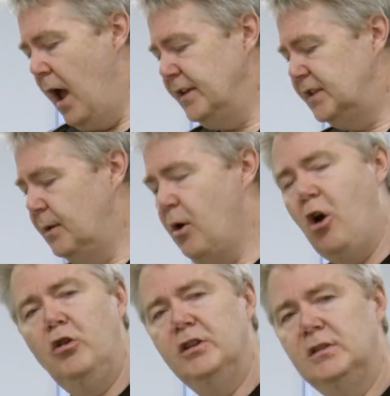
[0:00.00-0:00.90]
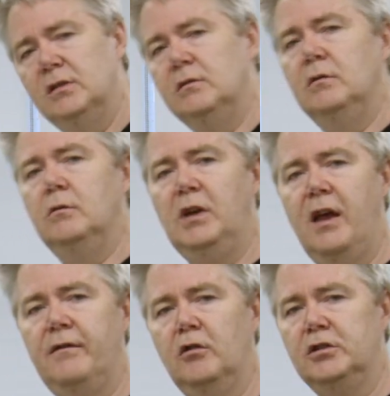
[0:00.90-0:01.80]
As cinema owners, we
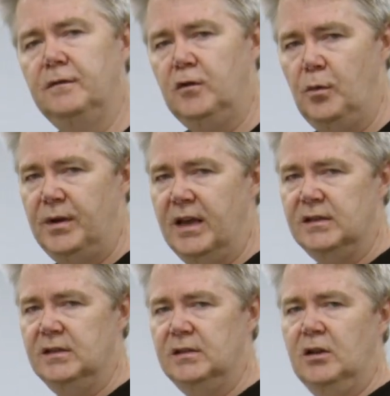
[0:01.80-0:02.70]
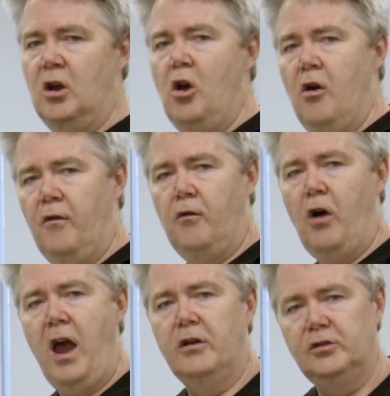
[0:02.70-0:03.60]
have lots of UPSs
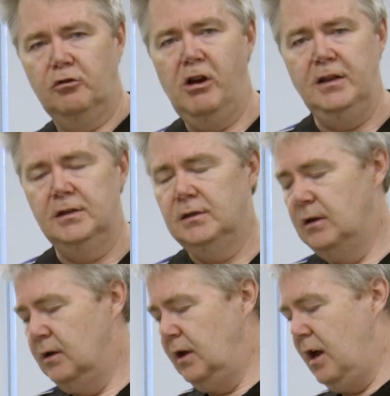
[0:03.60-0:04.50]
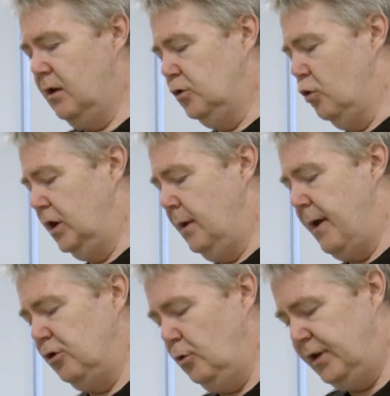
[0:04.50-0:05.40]
for our screens. Now, talking
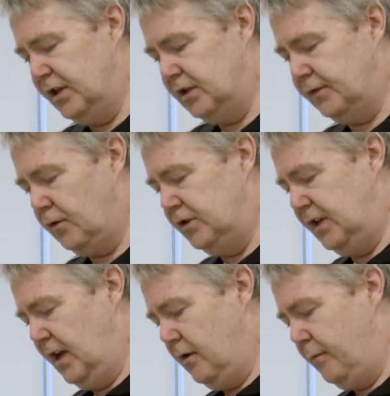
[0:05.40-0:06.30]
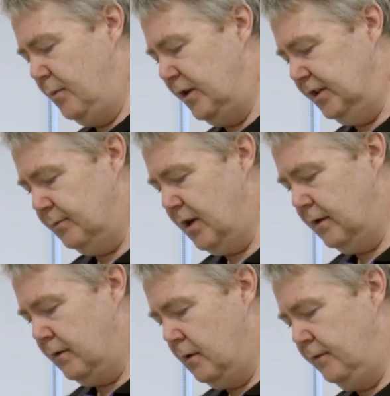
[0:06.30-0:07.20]
about UPSs for a sec, I've been meaning to
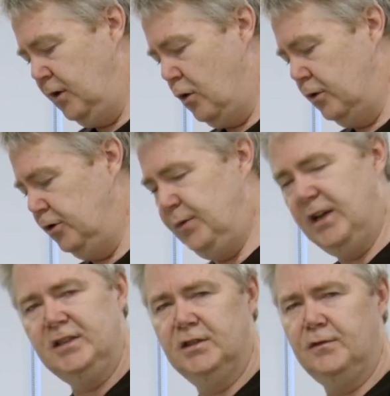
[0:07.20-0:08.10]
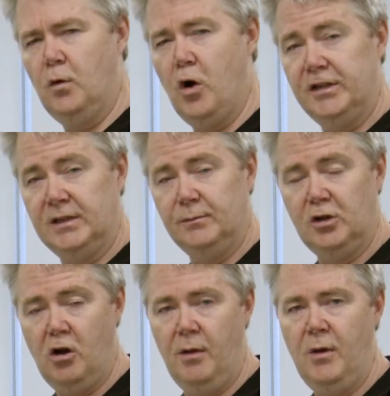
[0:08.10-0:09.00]
make a video on UPSs for quite some
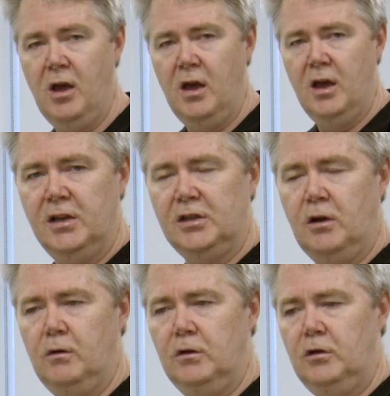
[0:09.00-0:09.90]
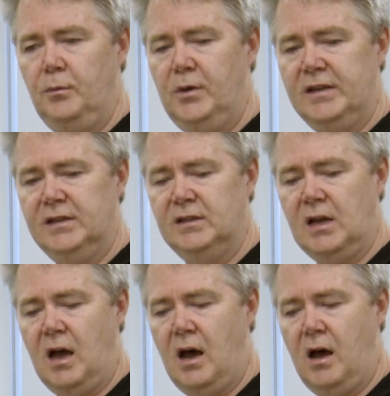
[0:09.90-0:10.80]
time. So UPSs
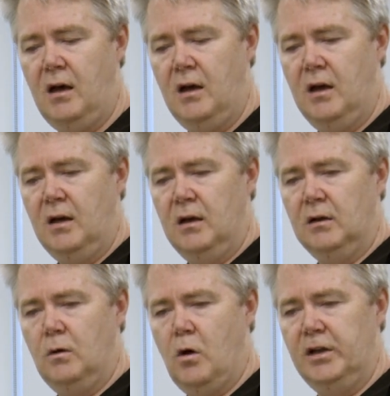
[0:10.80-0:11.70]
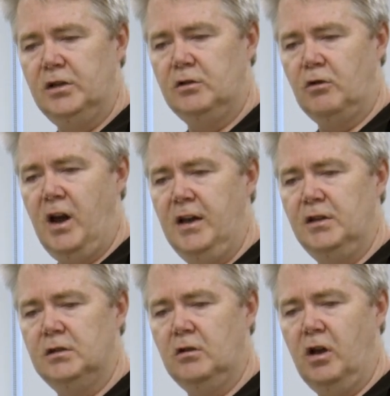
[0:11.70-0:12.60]
are quite
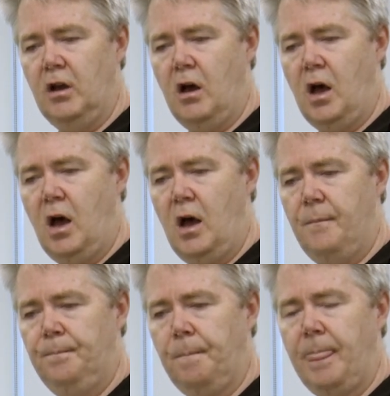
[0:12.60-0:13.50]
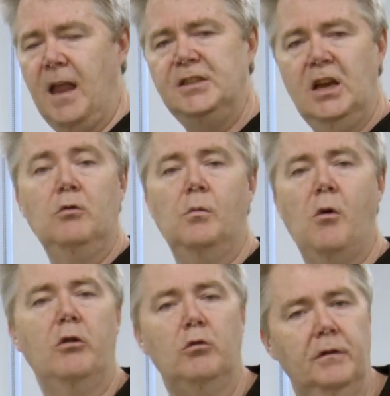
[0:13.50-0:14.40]
strange. Like, in general,
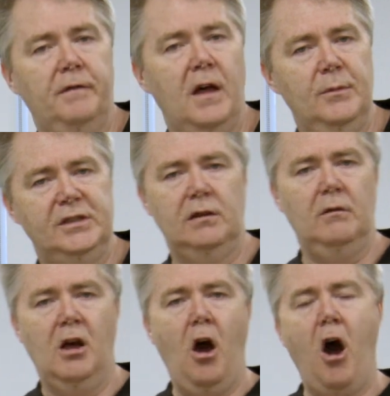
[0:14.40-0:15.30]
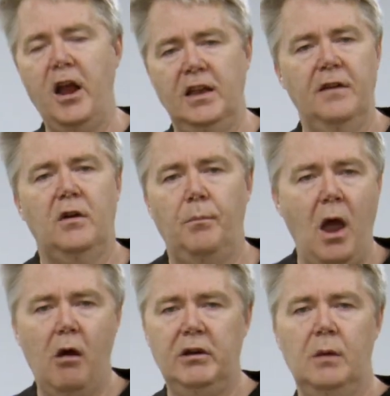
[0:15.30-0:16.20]
my rule of thumb is that I never
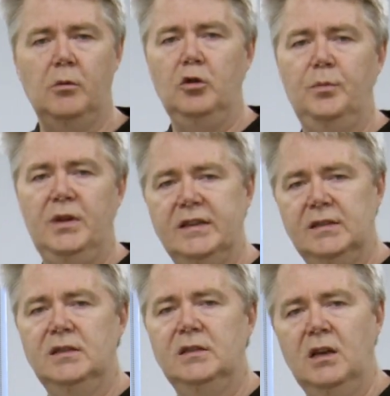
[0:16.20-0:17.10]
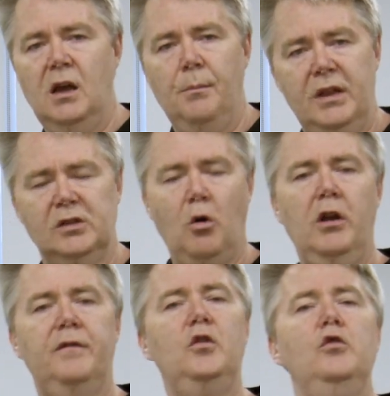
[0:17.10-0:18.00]
power down my UPSs, but there's
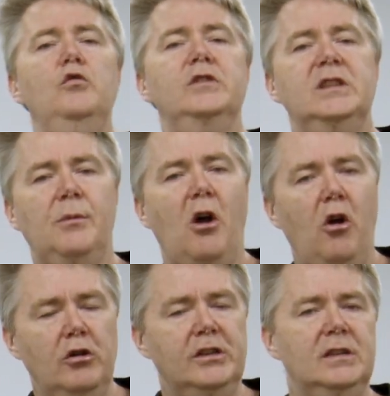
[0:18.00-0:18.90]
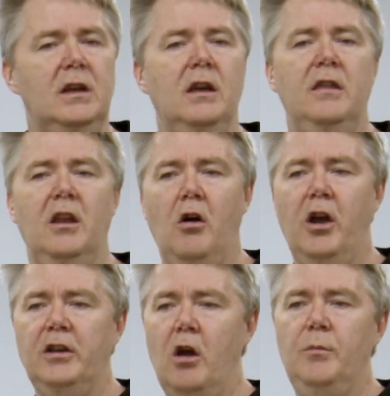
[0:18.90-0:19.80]
quite a few cinema owners that
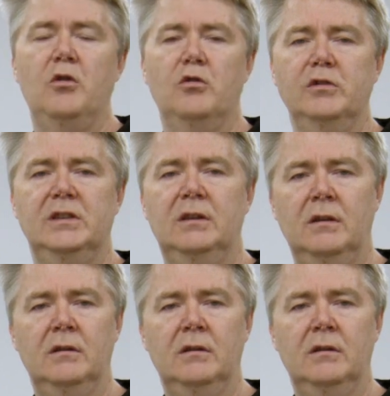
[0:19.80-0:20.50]
I know, because